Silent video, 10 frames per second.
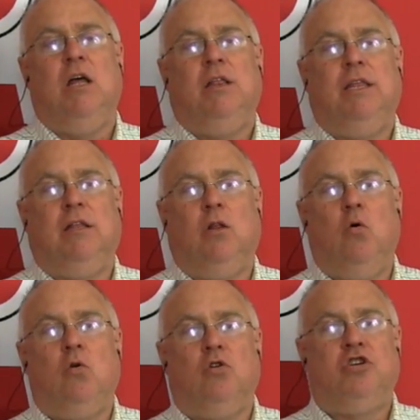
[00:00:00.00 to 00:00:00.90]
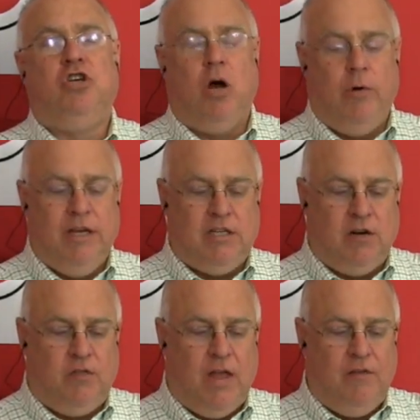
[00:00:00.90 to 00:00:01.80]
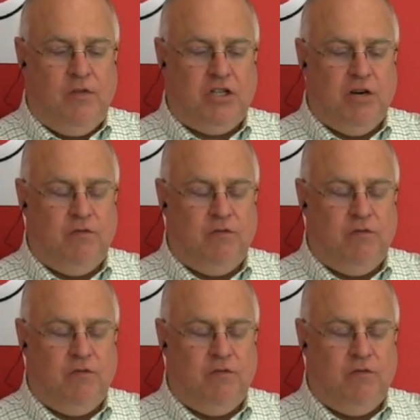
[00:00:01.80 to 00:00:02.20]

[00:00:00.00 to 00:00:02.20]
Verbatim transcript: the local showings of the fly fishing